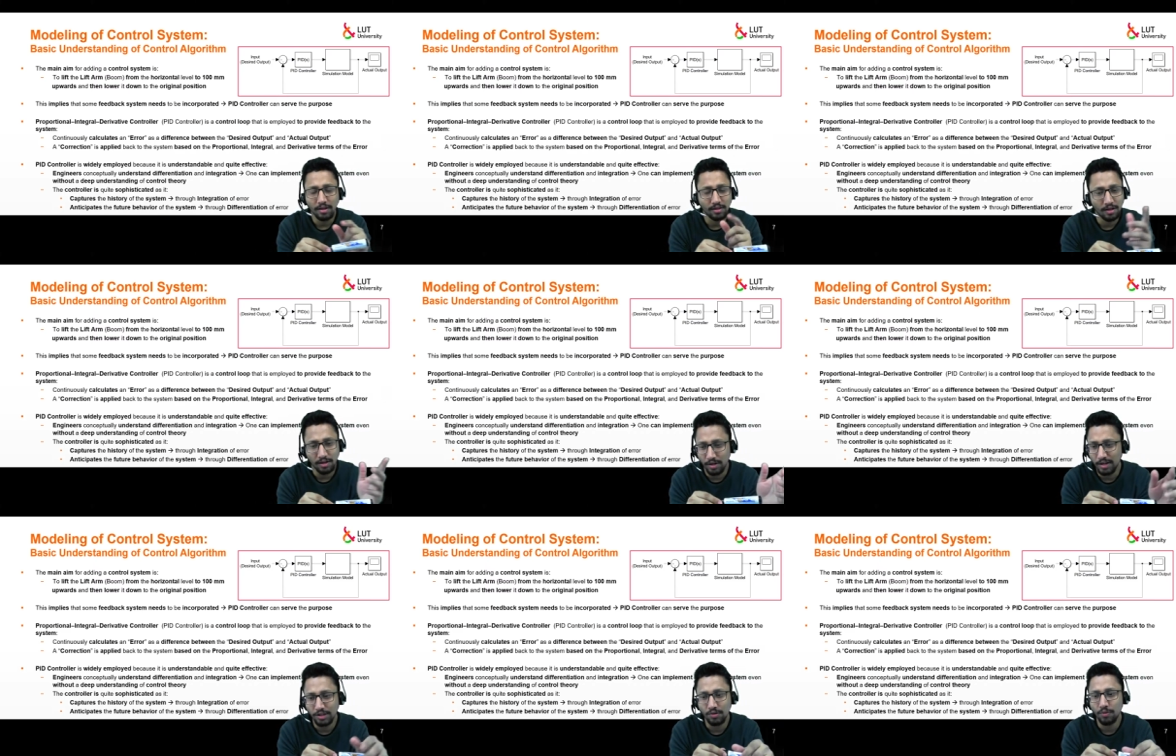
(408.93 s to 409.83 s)
the
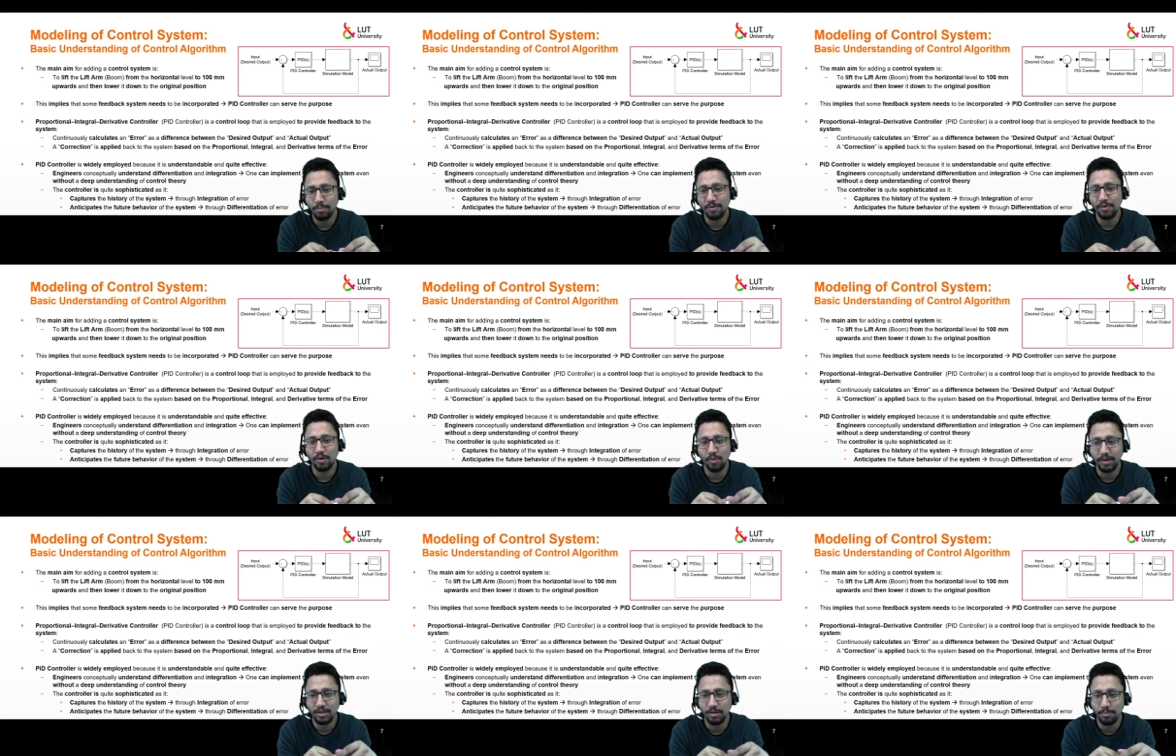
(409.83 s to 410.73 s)
relation would be
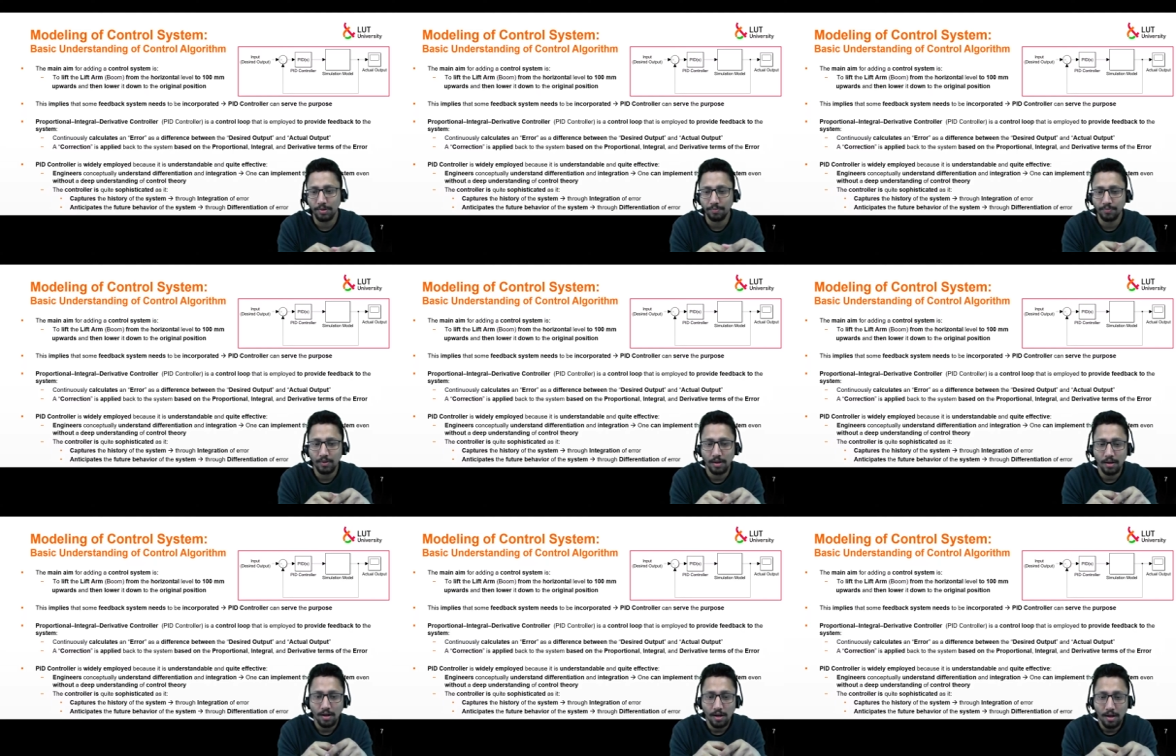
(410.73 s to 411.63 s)
quite simple.
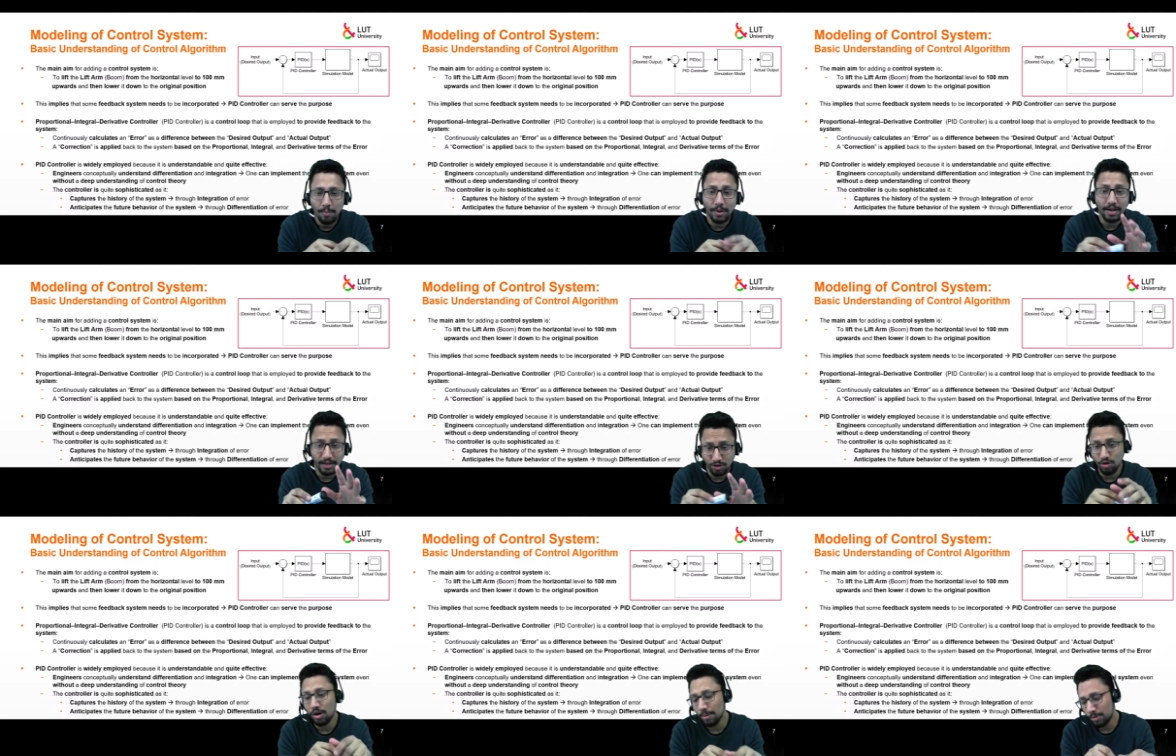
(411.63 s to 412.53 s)
But let's
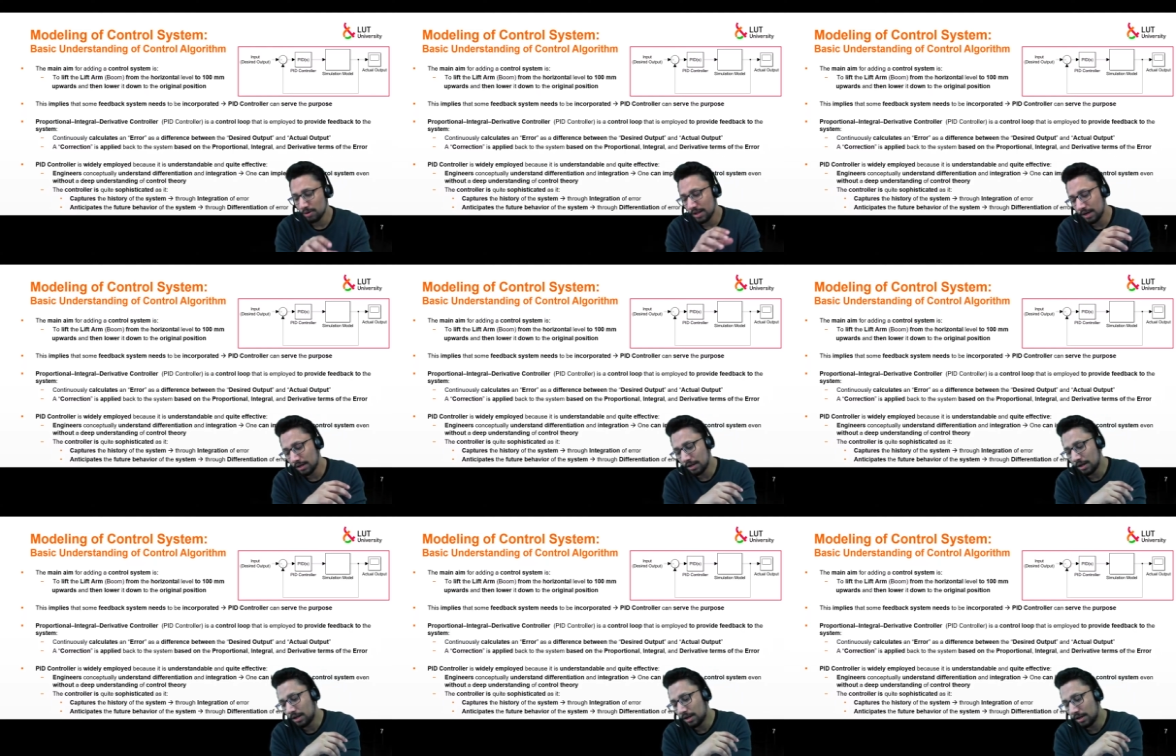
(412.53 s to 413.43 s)
talk about that
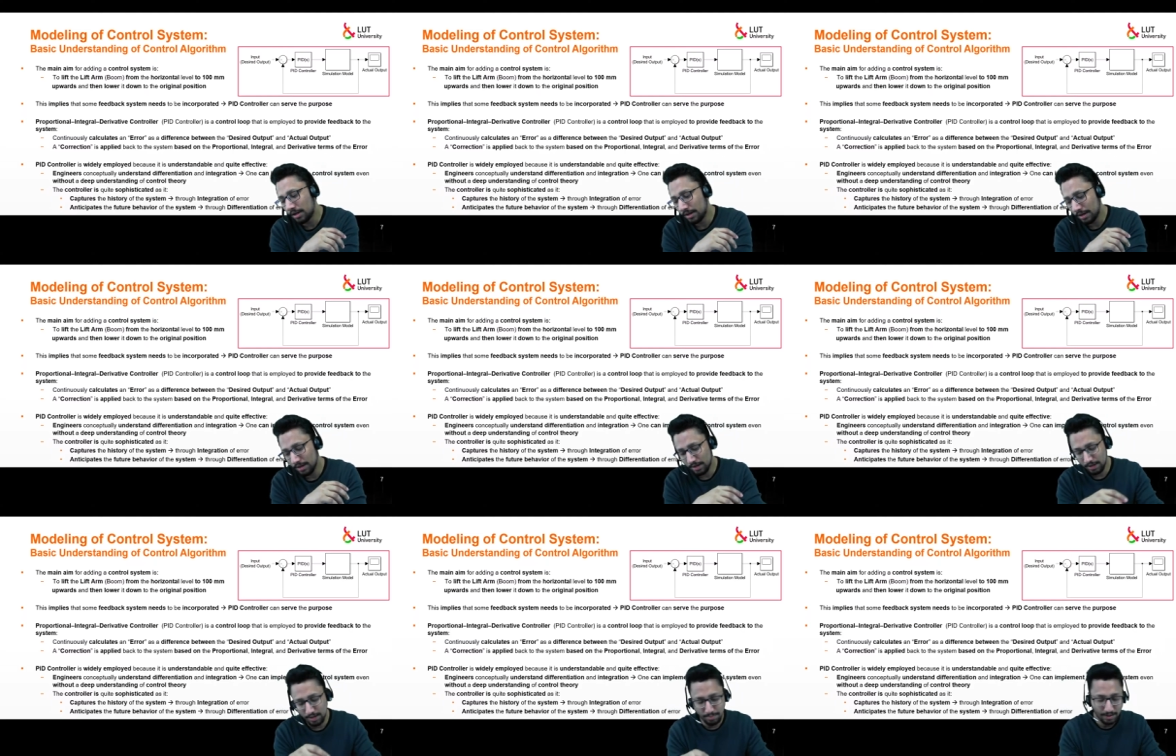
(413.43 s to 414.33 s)

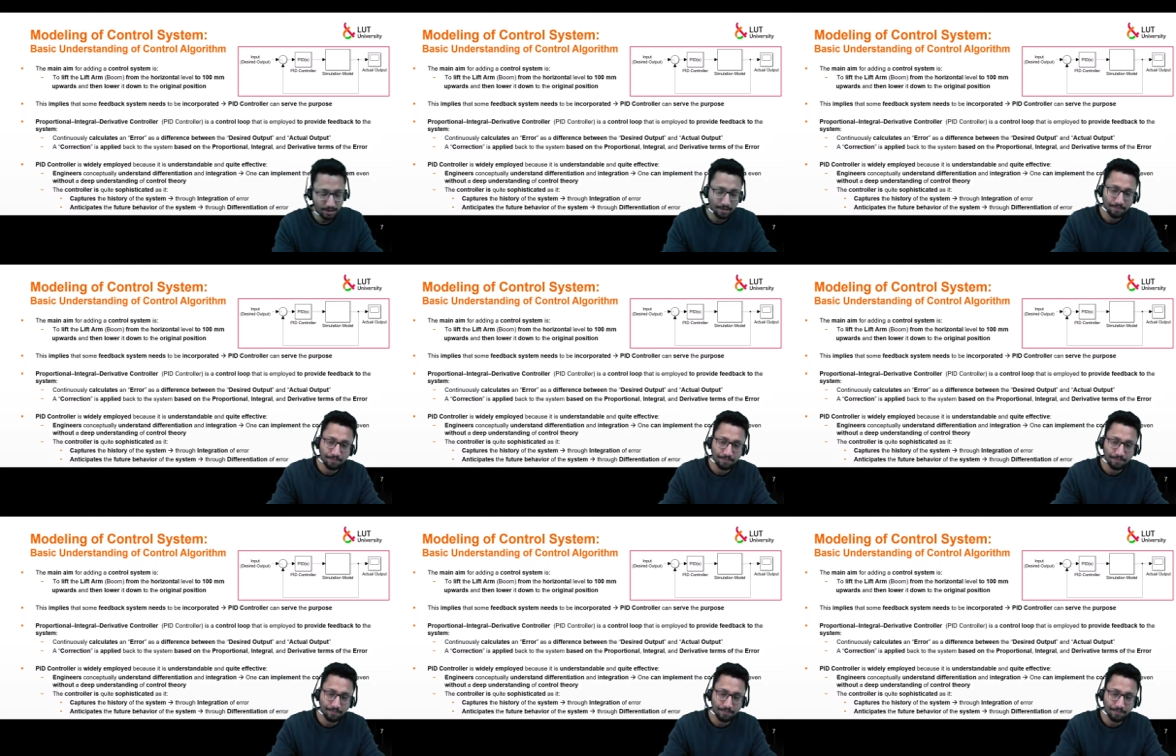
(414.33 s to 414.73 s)
uh, in a bit.